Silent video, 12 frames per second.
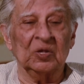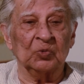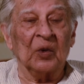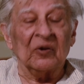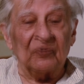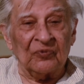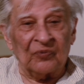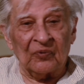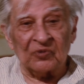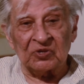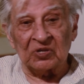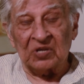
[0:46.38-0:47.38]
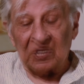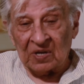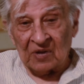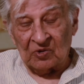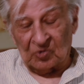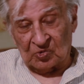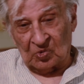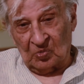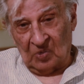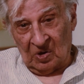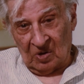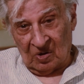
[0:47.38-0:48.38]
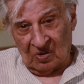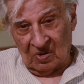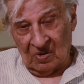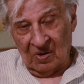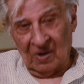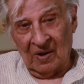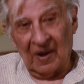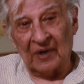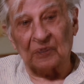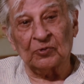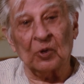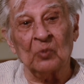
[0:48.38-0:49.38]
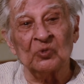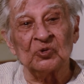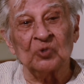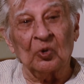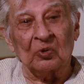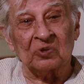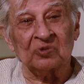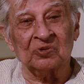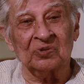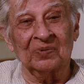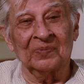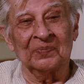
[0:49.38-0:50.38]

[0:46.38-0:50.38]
wife Sakina used to work at Thomas Cook's,